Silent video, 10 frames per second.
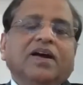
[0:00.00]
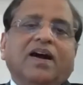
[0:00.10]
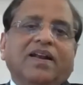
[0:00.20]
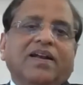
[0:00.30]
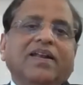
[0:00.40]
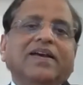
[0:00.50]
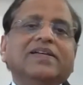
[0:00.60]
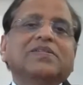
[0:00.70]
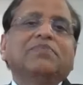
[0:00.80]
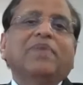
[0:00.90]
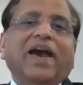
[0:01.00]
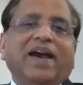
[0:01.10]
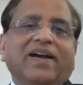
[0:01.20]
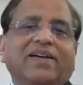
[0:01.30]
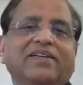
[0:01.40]
100 years
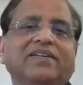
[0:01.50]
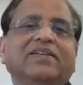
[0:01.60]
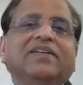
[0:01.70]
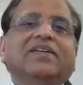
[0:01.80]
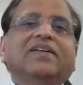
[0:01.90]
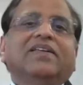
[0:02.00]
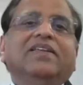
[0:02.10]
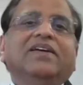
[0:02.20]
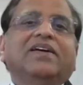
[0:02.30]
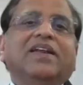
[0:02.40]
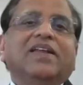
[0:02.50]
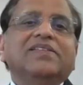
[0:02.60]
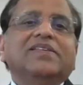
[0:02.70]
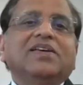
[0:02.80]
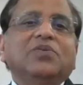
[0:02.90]
back, the
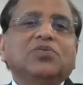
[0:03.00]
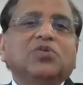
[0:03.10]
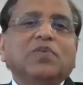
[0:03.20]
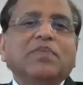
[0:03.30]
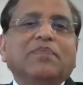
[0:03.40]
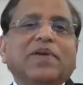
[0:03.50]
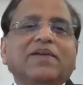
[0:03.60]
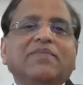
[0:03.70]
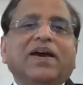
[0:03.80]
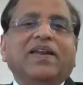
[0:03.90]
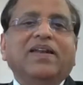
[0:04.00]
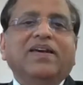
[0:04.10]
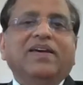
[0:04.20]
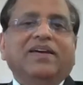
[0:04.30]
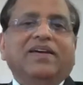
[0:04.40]
currency used to be
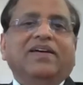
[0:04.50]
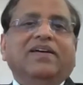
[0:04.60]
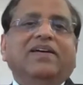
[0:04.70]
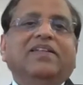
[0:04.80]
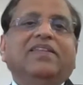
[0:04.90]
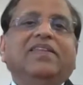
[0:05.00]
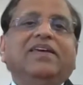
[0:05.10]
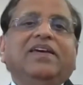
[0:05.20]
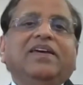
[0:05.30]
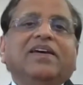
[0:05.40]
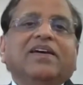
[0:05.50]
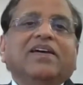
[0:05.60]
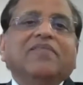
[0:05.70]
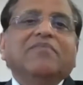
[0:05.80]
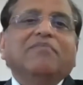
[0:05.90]
primarily the
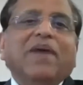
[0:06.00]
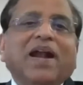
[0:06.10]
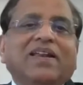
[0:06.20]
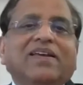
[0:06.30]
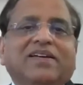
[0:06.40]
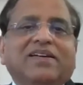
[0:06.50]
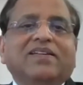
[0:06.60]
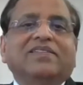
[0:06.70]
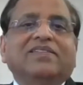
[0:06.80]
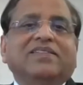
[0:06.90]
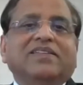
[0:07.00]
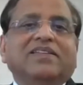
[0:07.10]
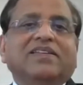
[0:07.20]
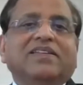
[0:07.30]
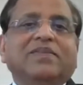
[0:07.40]
metallic currency.
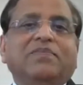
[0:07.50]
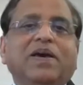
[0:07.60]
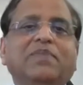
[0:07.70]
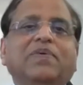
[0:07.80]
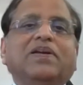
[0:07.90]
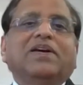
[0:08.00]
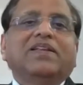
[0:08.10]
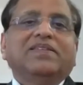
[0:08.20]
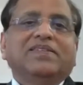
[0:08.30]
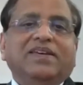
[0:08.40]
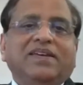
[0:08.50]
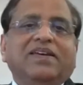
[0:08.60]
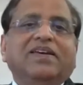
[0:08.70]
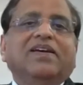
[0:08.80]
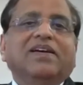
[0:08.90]
The paper
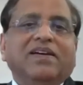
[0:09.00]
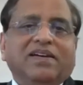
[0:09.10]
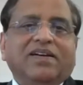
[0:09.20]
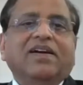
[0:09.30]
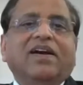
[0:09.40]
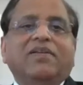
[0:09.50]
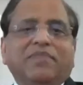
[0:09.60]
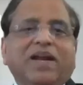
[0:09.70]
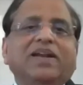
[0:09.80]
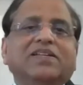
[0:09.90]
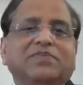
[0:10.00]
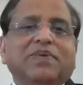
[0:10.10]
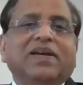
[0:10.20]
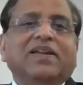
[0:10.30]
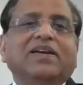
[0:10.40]
currency had made its
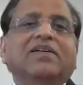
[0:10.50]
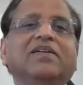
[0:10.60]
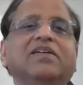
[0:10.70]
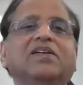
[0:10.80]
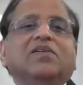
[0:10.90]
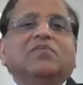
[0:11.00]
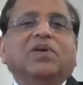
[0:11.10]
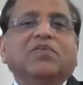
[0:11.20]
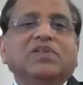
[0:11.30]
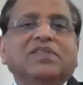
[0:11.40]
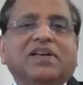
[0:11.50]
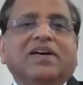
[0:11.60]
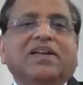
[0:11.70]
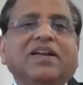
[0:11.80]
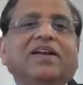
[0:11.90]
beginning, but was
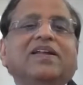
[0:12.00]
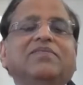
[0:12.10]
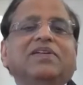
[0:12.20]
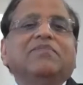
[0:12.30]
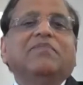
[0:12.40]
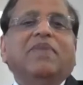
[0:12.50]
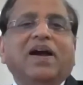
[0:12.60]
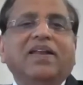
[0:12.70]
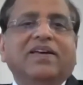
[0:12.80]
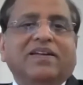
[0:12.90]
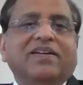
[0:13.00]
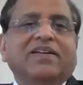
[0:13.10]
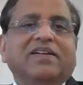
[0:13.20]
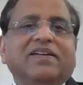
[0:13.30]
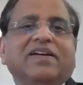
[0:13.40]
relatively minor,
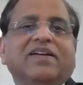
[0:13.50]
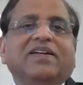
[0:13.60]
right?